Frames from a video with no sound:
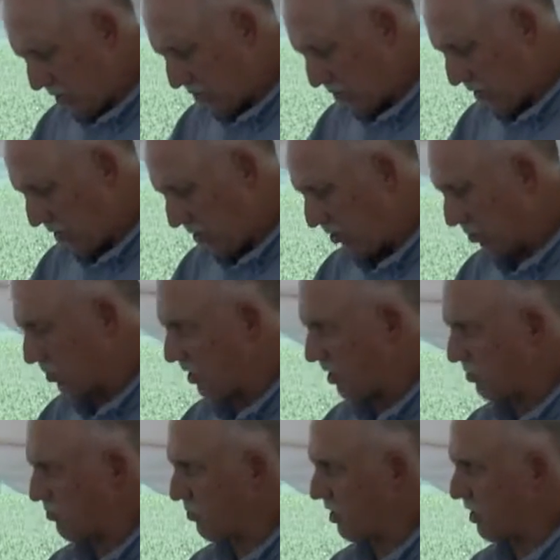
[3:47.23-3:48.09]
root and
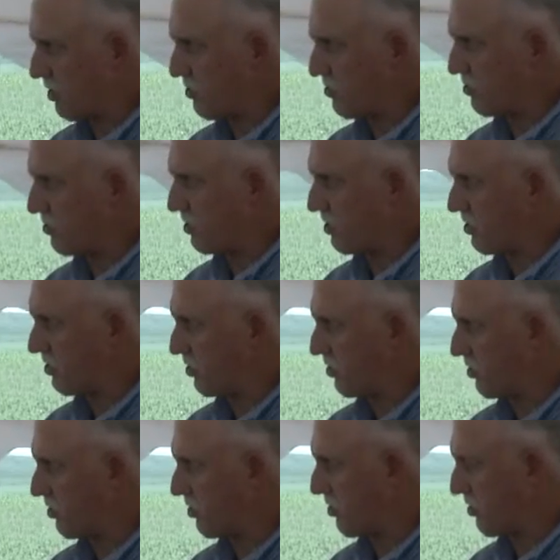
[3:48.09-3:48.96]
crown rot
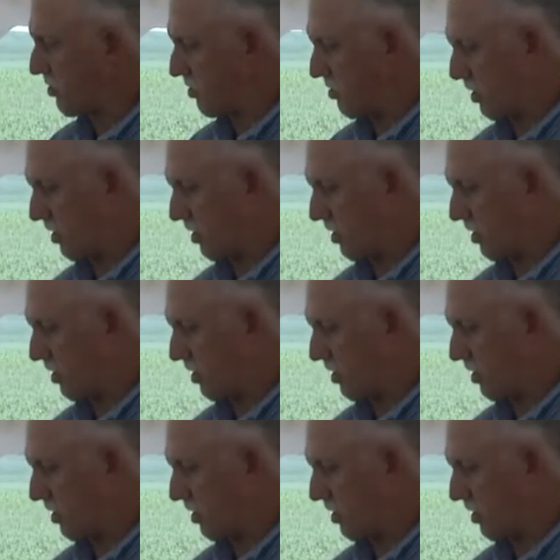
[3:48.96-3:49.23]
diseases.